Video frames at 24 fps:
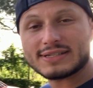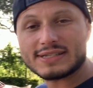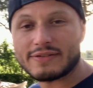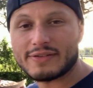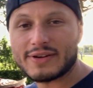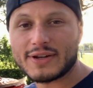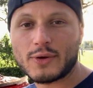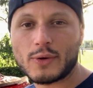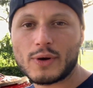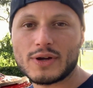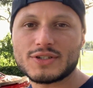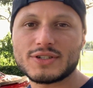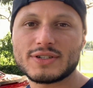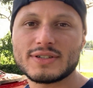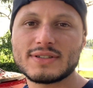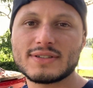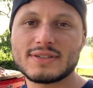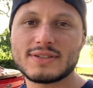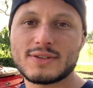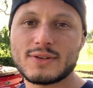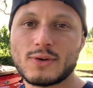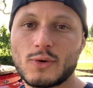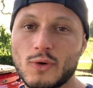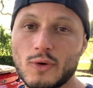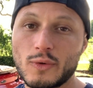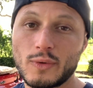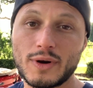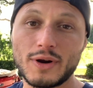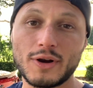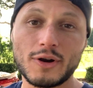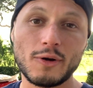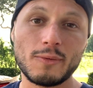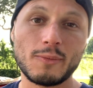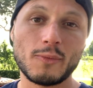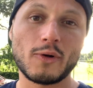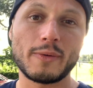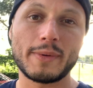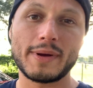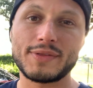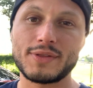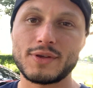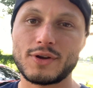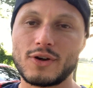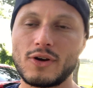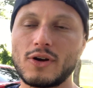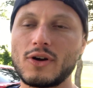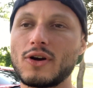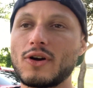have any questions or want to know more about the
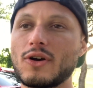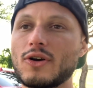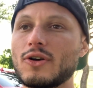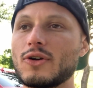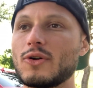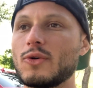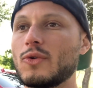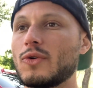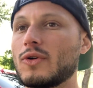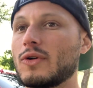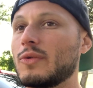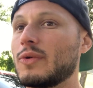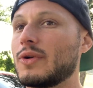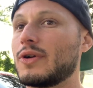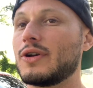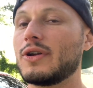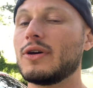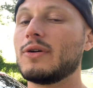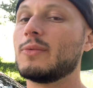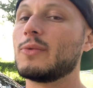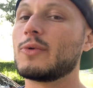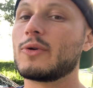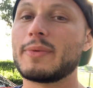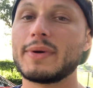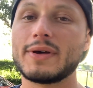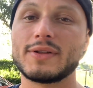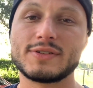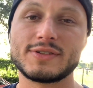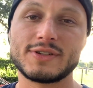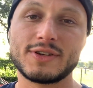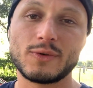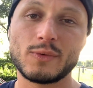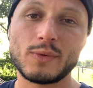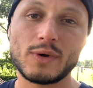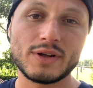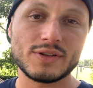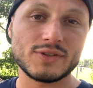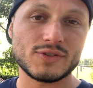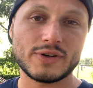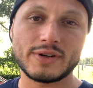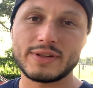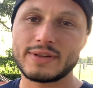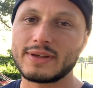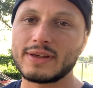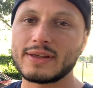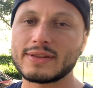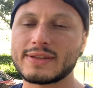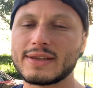car or want to know more about ZL1s or
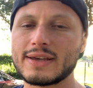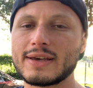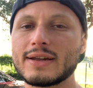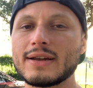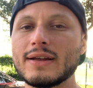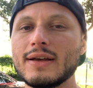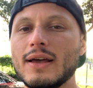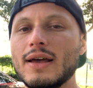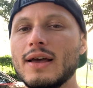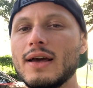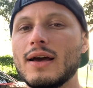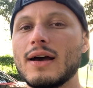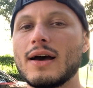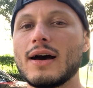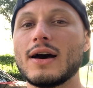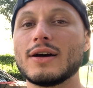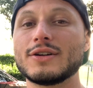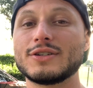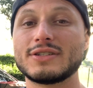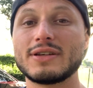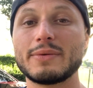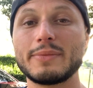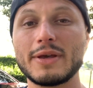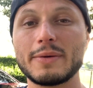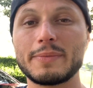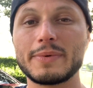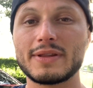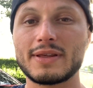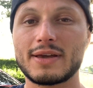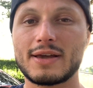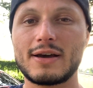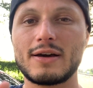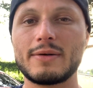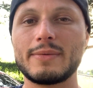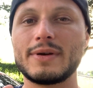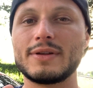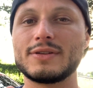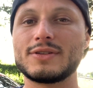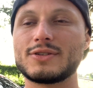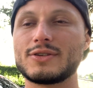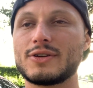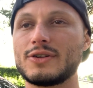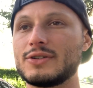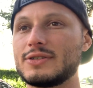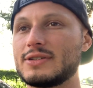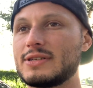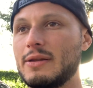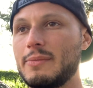anything like that, just hit me up in the comments
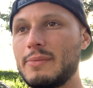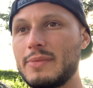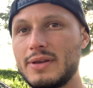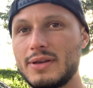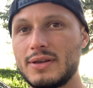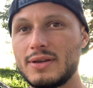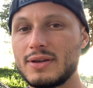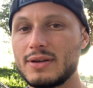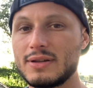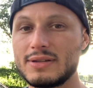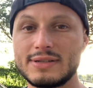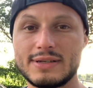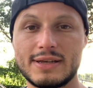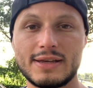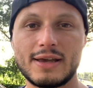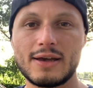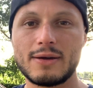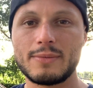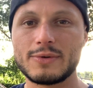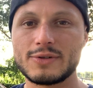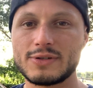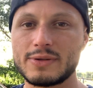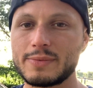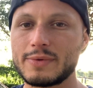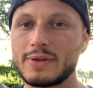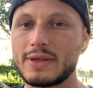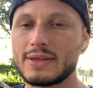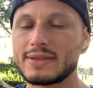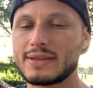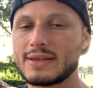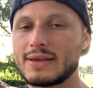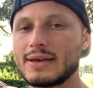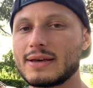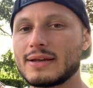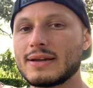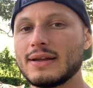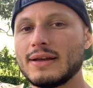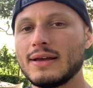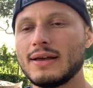or send me a DM or something like that.